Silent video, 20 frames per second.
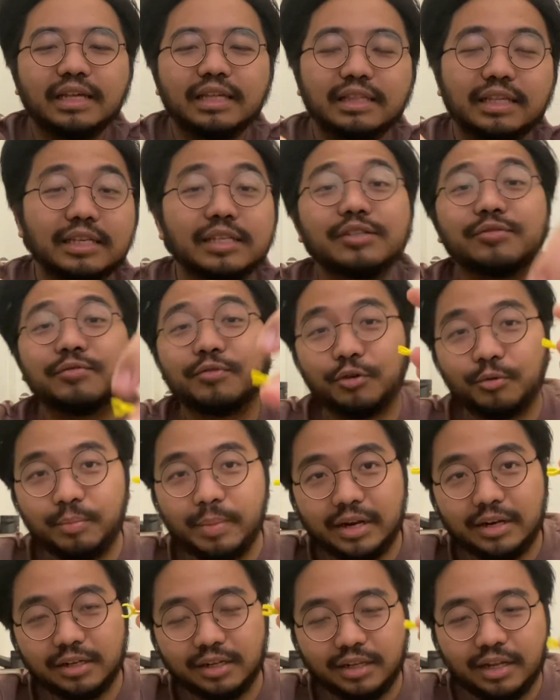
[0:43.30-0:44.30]
this is for
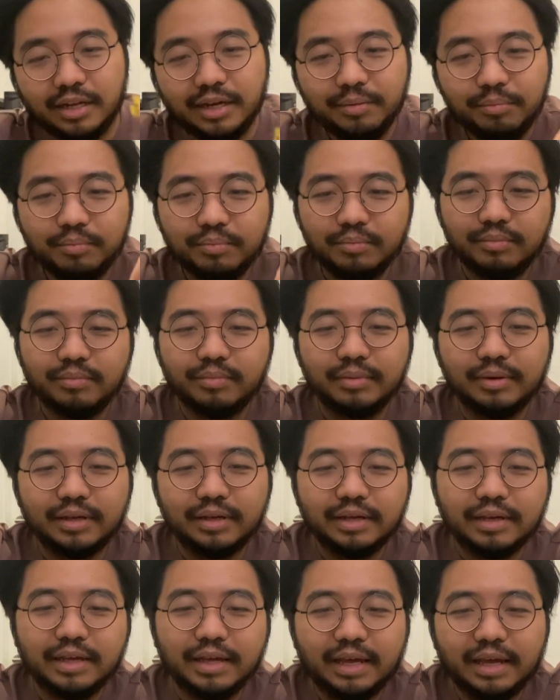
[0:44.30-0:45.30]
Battleclub,
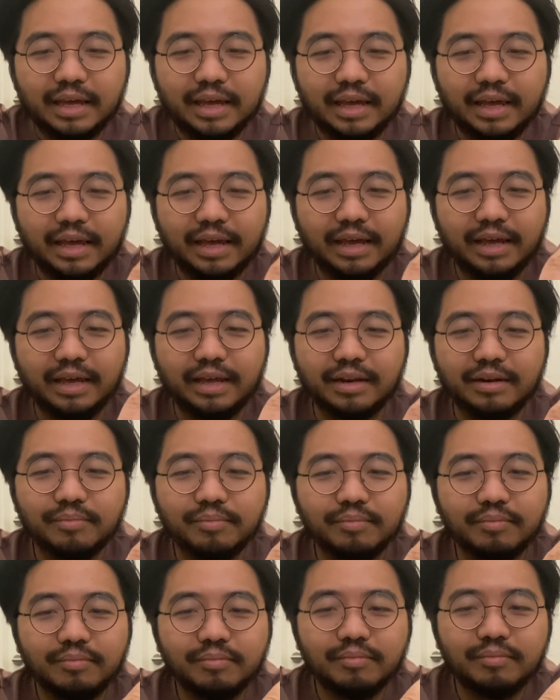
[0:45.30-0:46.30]

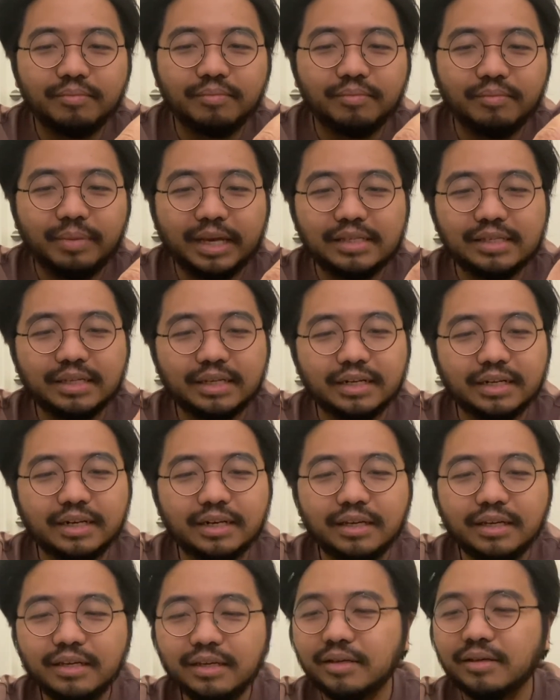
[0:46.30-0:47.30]
and
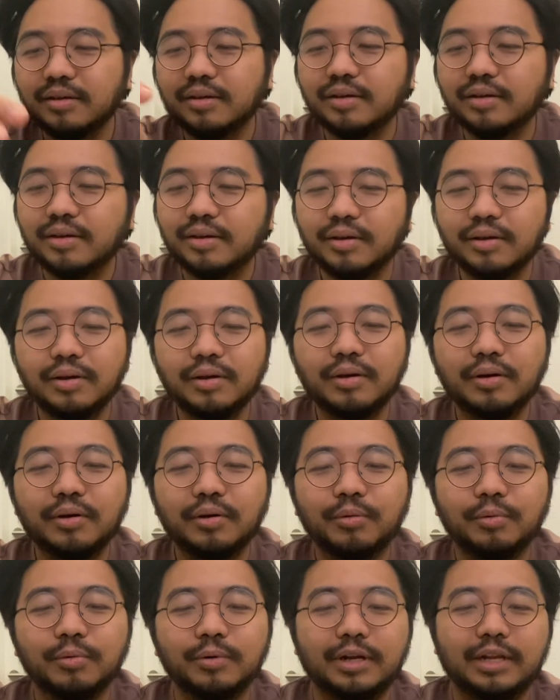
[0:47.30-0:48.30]
basically,
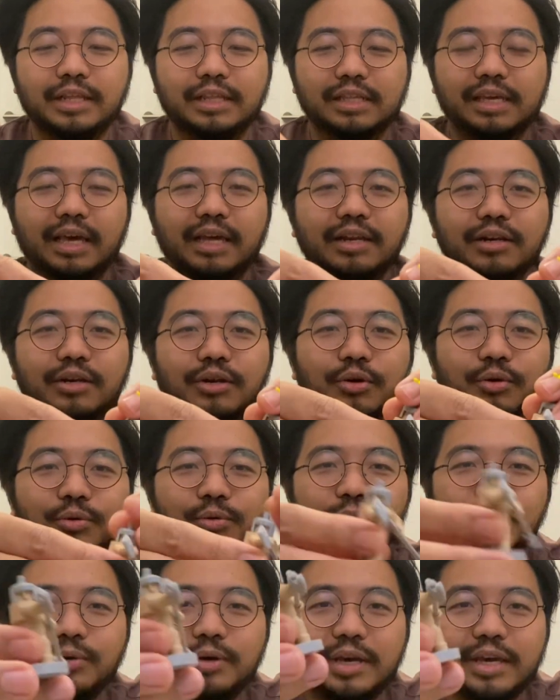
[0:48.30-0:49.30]
what it can
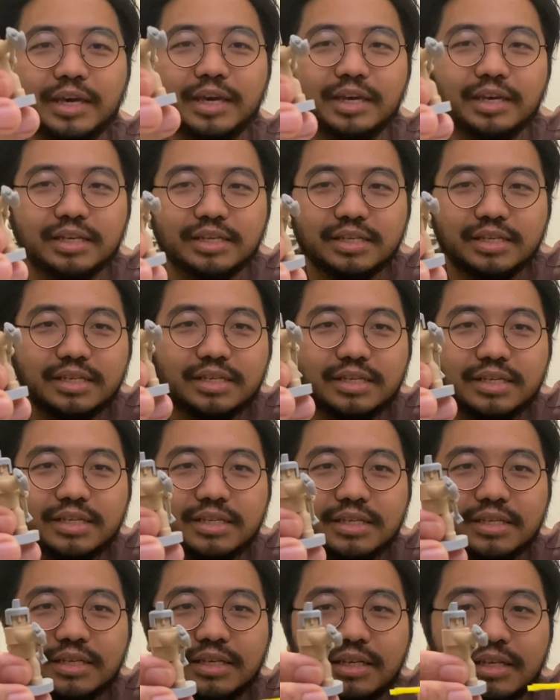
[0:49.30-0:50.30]
do
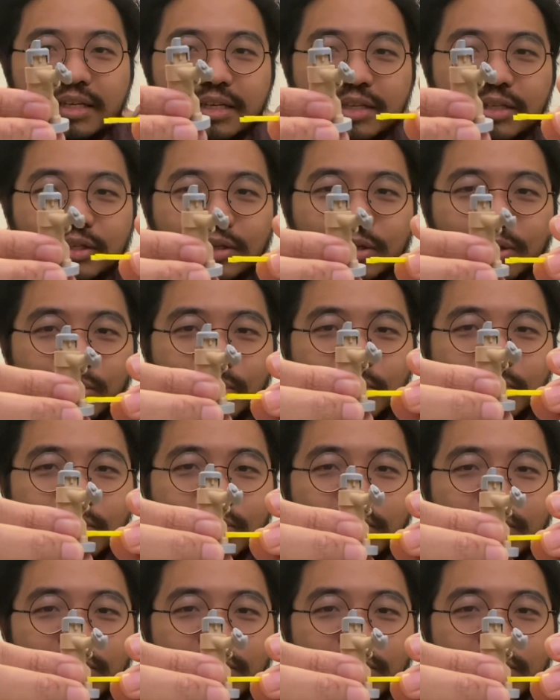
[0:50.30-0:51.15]
is to